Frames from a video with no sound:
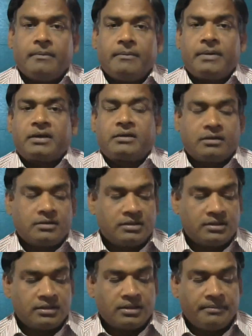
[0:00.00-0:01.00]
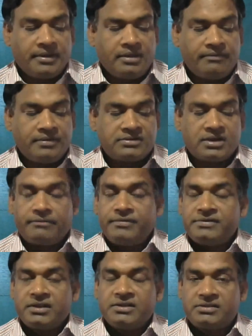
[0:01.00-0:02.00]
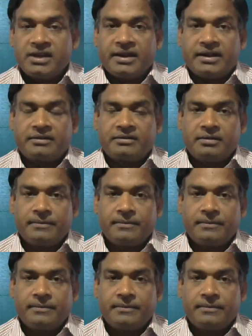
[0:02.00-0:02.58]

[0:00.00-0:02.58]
But the main feature is that